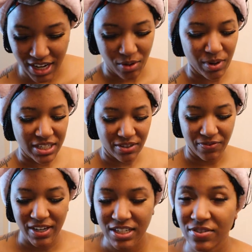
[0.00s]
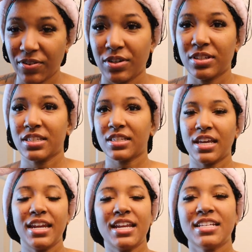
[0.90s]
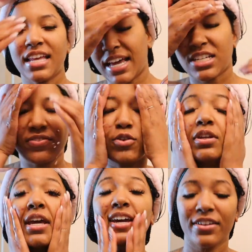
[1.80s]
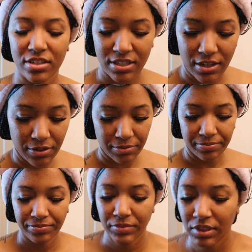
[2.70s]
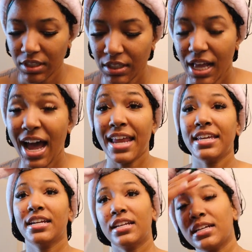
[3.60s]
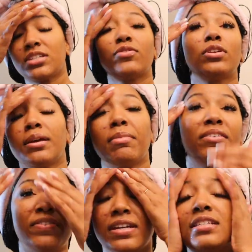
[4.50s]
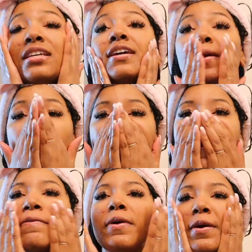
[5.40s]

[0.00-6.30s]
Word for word: gotta wet your face first. And it is an exfoliator, so I needed to exfoliate my face anyway.